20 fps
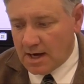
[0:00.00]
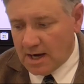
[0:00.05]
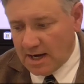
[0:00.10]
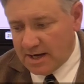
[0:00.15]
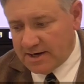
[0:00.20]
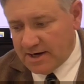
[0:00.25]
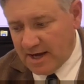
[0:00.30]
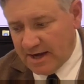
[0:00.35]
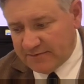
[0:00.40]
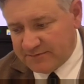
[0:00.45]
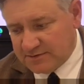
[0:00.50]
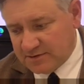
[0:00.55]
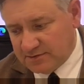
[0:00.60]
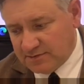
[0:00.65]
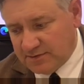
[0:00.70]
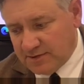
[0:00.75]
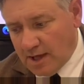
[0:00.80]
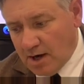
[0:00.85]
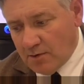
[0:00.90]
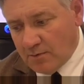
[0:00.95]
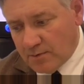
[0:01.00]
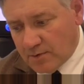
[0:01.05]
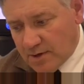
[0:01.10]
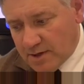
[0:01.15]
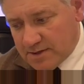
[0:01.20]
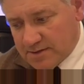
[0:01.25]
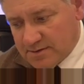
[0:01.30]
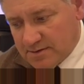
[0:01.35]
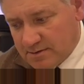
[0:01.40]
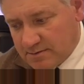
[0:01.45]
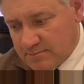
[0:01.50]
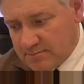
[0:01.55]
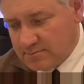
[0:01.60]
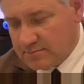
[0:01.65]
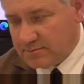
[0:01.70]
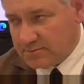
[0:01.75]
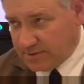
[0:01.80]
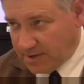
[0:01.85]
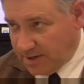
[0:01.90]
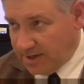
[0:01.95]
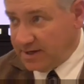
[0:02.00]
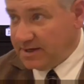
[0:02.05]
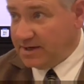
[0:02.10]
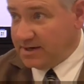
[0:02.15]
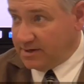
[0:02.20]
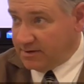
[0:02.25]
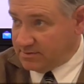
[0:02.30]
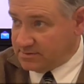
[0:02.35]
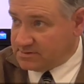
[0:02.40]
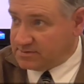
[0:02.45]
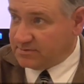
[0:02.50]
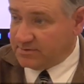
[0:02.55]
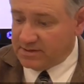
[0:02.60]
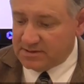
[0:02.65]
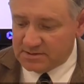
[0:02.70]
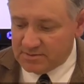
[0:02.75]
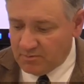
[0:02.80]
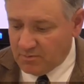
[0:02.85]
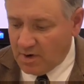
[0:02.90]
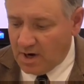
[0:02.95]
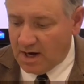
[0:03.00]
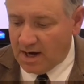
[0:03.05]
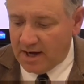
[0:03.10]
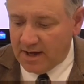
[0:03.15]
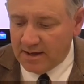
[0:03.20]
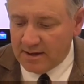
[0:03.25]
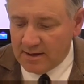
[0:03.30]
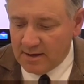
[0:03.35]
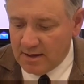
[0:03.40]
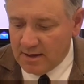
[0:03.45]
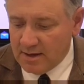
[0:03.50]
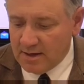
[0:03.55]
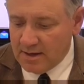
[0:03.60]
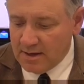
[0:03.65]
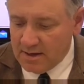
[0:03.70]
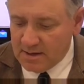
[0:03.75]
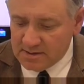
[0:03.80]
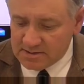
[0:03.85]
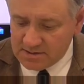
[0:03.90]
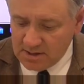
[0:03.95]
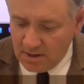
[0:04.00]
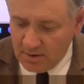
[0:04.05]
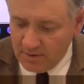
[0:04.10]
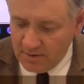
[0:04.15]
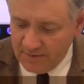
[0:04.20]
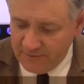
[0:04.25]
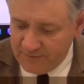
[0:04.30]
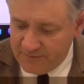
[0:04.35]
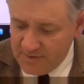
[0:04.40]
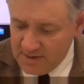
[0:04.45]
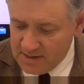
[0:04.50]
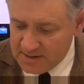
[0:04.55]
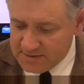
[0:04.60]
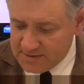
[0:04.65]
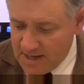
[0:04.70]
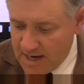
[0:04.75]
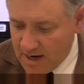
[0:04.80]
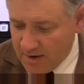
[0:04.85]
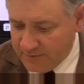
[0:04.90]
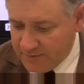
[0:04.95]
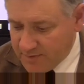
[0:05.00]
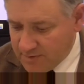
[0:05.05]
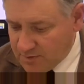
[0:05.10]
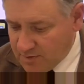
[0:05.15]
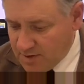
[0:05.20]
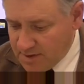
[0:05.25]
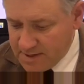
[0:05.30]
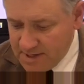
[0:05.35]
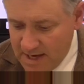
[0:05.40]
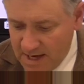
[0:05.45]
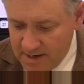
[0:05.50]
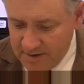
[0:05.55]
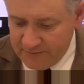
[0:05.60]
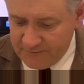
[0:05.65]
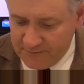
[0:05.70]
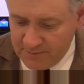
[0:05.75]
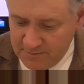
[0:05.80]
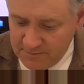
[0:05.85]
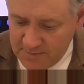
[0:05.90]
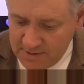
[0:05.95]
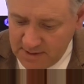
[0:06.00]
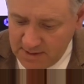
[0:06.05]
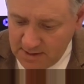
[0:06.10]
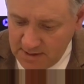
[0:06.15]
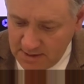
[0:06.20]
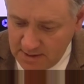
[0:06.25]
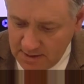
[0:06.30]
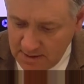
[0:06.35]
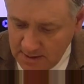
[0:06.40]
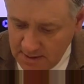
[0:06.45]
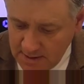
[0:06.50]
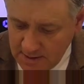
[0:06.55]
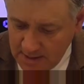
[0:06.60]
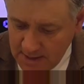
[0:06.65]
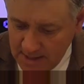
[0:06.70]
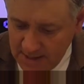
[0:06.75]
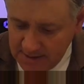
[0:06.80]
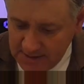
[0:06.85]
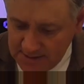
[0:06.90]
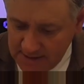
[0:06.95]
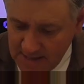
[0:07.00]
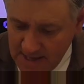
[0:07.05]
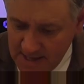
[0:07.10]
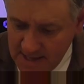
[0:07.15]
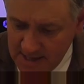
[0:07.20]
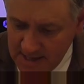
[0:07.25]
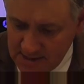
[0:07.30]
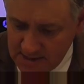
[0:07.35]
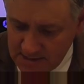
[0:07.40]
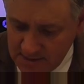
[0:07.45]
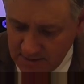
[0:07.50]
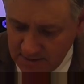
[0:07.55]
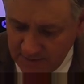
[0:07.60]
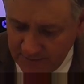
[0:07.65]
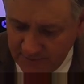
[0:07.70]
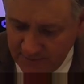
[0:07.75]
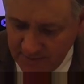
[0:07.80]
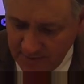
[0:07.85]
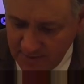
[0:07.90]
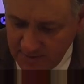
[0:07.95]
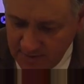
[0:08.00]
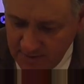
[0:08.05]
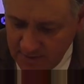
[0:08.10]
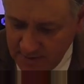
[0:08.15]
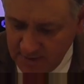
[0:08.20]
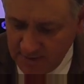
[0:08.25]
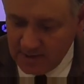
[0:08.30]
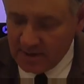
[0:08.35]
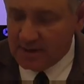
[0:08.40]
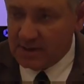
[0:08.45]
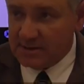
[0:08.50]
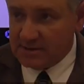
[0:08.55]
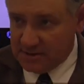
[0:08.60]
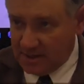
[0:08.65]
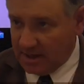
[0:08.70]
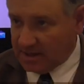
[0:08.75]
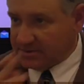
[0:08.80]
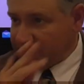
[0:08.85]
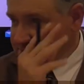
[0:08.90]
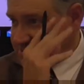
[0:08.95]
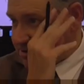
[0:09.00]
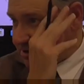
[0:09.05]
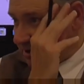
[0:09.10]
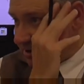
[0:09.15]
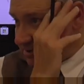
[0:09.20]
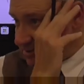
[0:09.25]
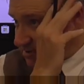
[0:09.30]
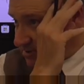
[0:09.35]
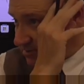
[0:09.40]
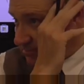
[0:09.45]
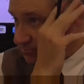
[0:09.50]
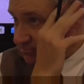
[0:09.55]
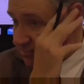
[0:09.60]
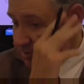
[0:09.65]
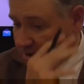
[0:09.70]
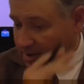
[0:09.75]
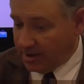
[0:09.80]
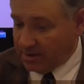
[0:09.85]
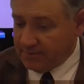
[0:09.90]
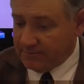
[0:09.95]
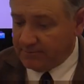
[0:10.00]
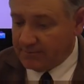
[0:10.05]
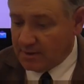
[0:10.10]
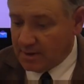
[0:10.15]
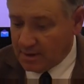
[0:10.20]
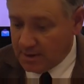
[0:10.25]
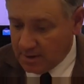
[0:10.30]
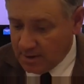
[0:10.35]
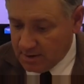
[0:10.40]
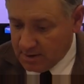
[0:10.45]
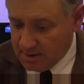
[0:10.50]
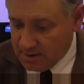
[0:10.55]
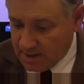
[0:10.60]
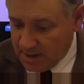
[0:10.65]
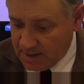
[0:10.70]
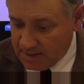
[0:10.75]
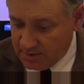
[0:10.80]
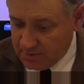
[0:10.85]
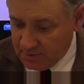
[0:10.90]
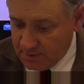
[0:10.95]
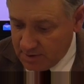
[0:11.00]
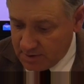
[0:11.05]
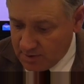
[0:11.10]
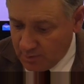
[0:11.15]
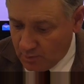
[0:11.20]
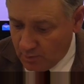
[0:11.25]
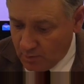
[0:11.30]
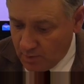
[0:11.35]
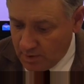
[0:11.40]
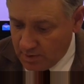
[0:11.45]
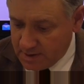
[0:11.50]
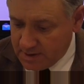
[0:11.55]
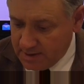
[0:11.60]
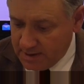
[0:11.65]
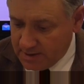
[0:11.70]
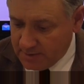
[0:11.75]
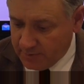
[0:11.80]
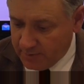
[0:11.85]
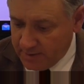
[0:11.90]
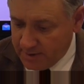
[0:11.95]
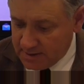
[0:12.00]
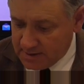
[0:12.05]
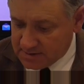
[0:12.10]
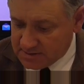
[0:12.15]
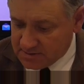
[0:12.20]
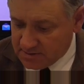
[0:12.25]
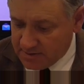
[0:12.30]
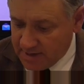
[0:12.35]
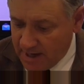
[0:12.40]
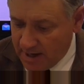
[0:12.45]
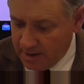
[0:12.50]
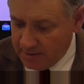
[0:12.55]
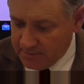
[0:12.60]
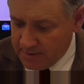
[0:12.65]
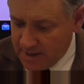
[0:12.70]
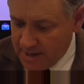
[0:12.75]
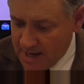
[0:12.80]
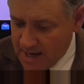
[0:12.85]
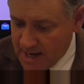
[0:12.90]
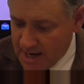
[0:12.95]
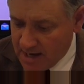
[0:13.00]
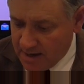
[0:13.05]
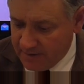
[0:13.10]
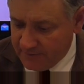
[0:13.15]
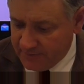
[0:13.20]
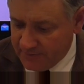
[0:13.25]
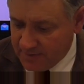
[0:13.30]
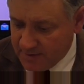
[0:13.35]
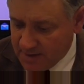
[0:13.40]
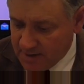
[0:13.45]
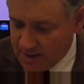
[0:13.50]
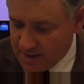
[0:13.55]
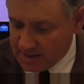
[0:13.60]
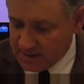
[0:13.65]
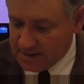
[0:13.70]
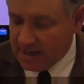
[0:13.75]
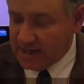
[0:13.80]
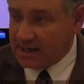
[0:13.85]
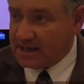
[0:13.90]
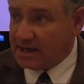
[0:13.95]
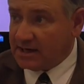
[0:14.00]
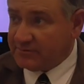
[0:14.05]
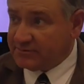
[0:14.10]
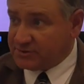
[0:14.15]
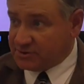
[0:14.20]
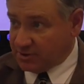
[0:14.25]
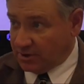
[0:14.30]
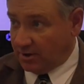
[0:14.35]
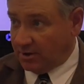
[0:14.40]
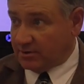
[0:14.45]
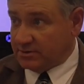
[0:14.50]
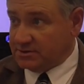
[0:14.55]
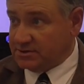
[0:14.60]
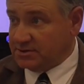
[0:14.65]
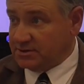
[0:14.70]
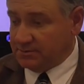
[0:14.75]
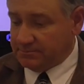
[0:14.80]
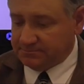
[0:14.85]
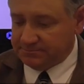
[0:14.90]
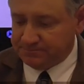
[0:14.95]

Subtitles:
I'd have to lower it, okay? And here's the reason why. So if we look at it from being a negative test charge, okay? And you look at work equaling, so now I'm gonna have a negative charge